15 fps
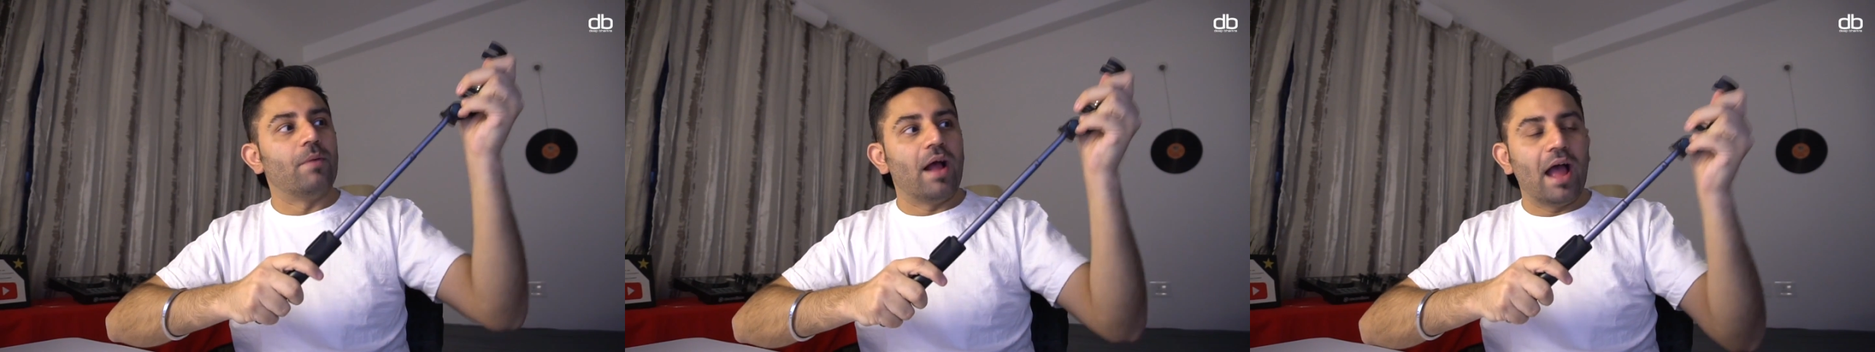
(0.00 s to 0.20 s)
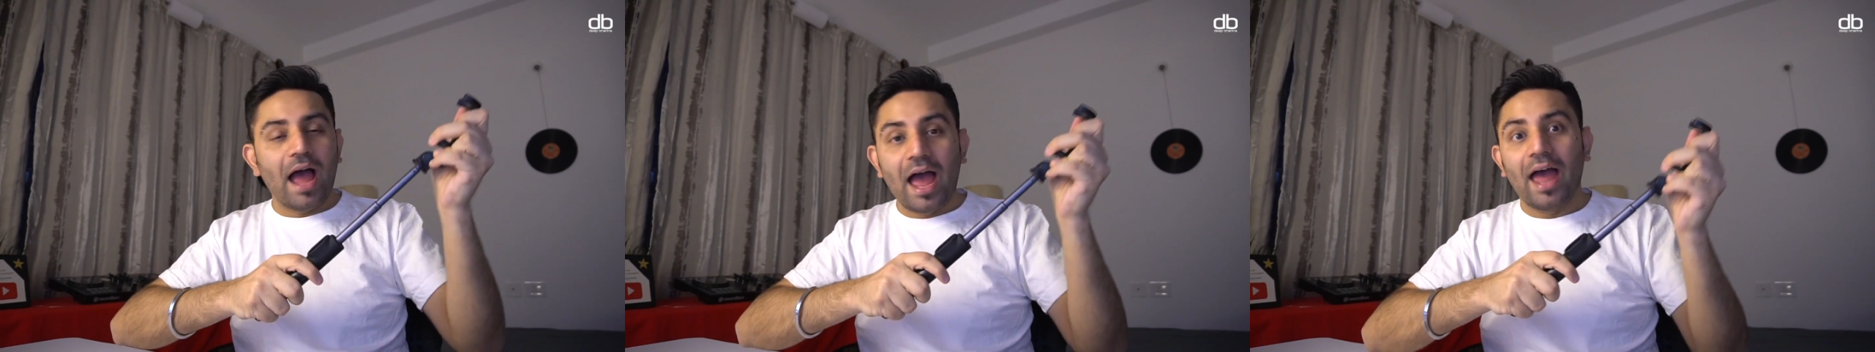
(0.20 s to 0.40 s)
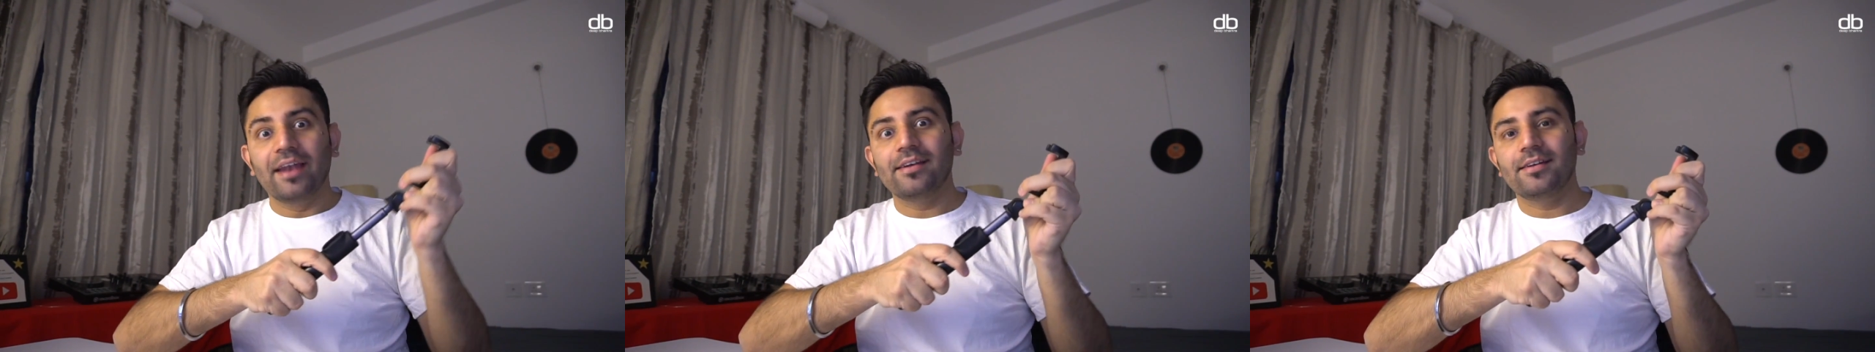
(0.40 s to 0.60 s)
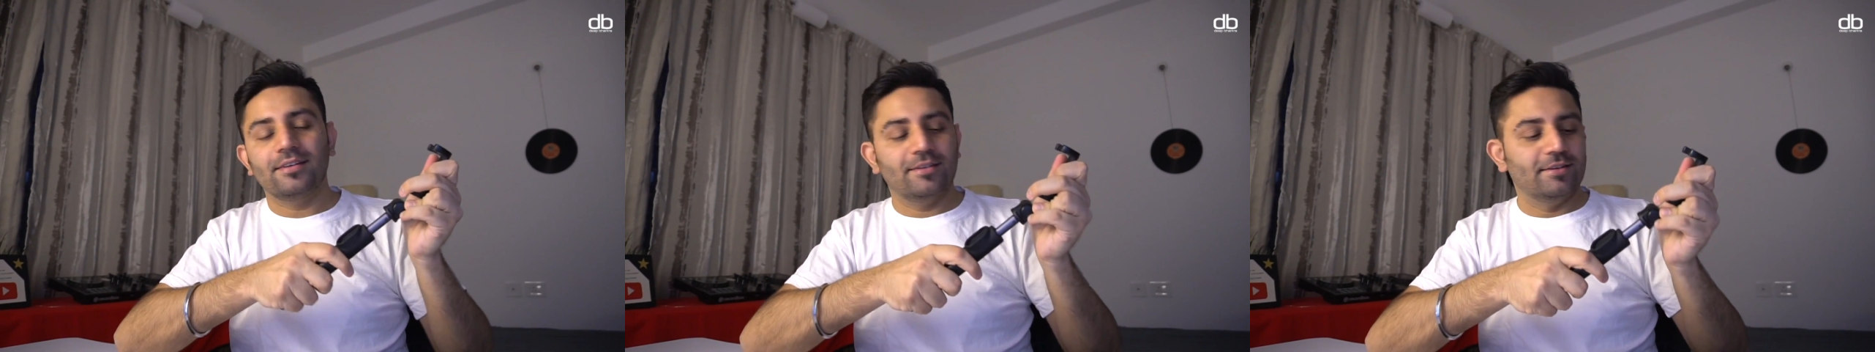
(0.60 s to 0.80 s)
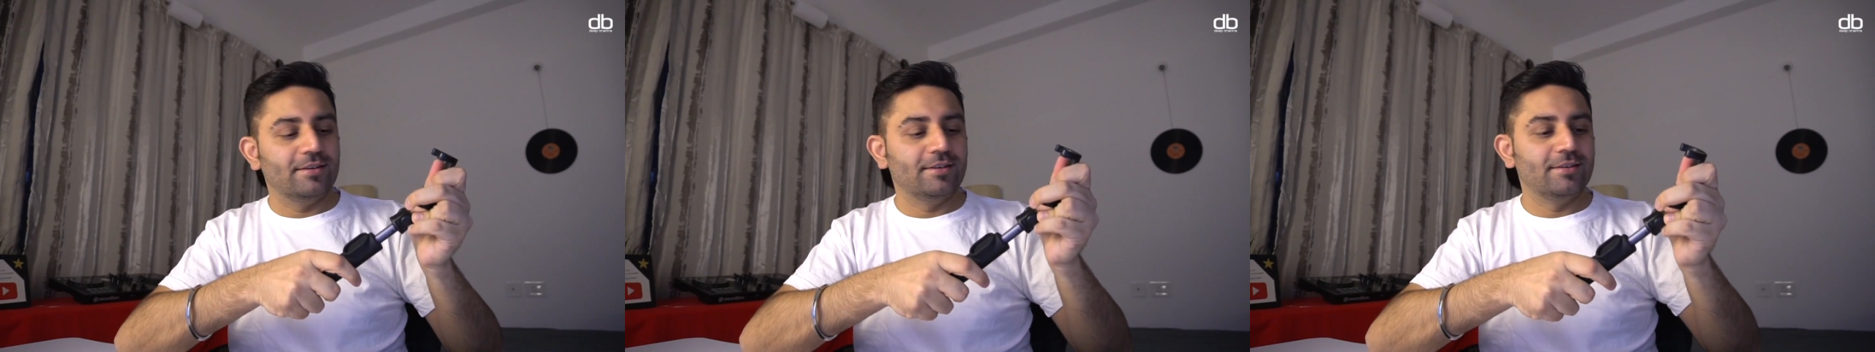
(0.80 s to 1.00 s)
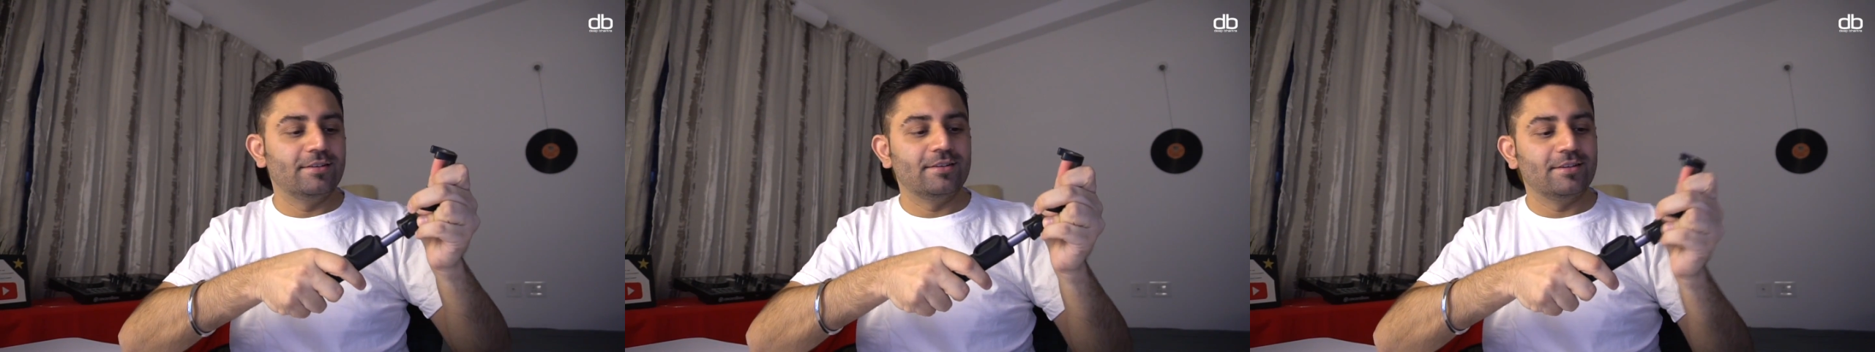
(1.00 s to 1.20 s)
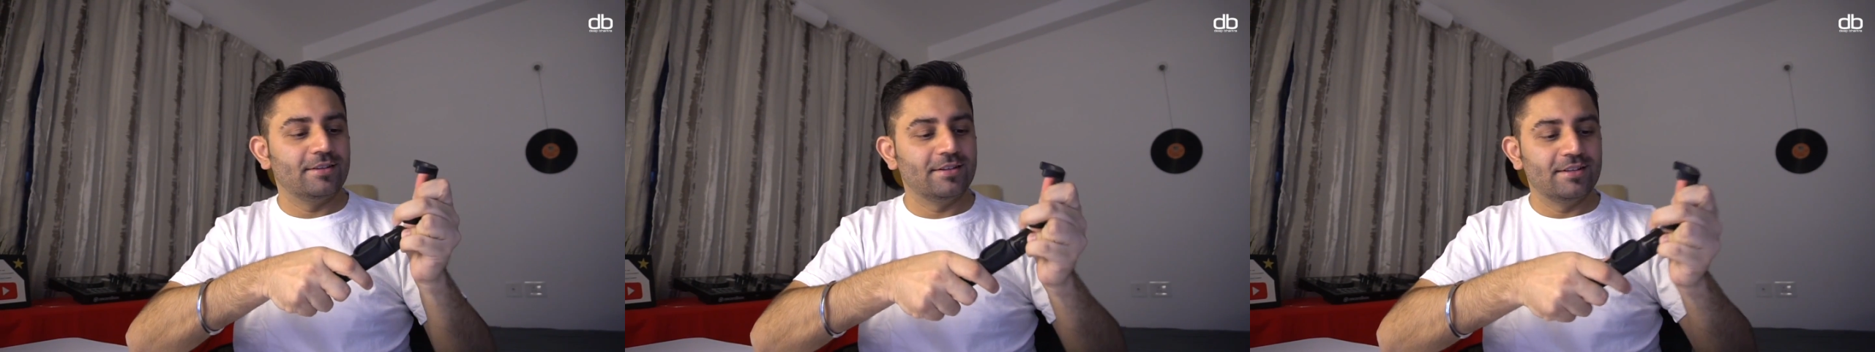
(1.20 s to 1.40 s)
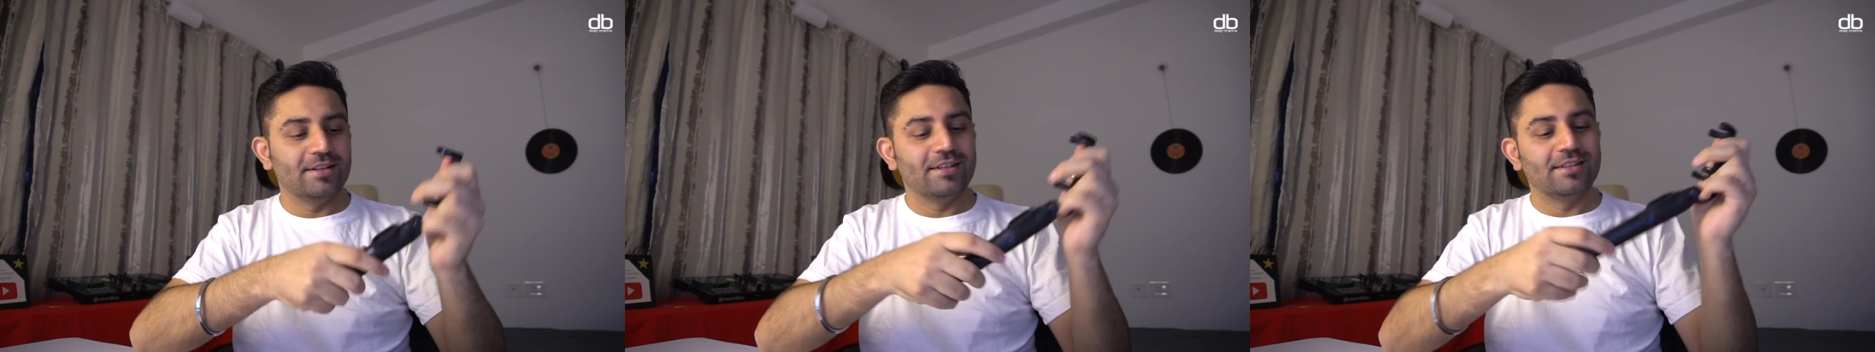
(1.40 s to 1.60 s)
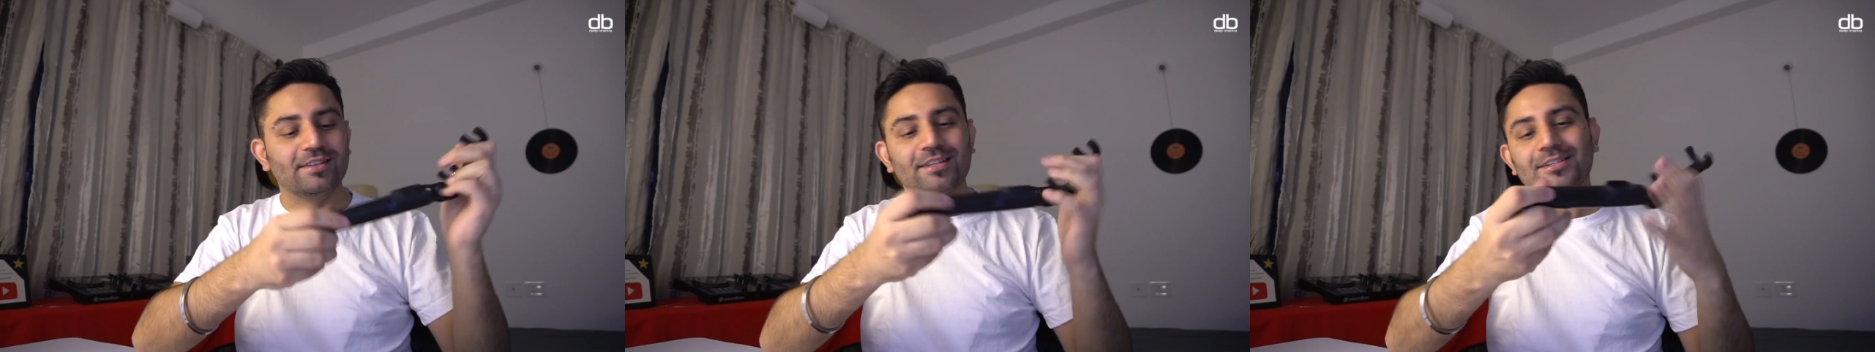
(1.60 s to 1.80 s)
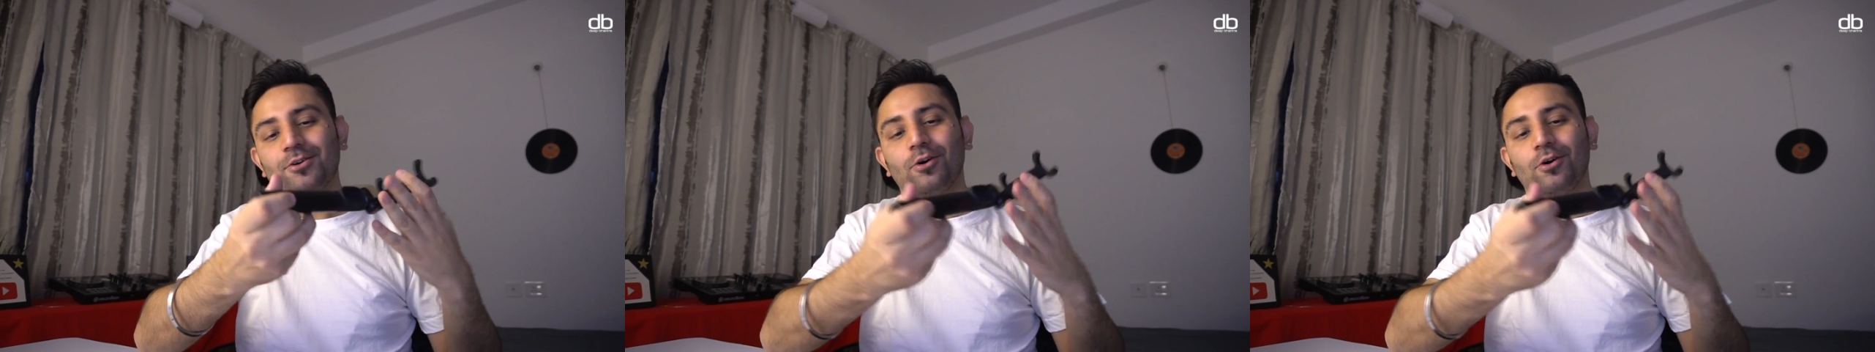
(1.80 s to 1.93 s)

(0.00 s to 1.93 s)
And this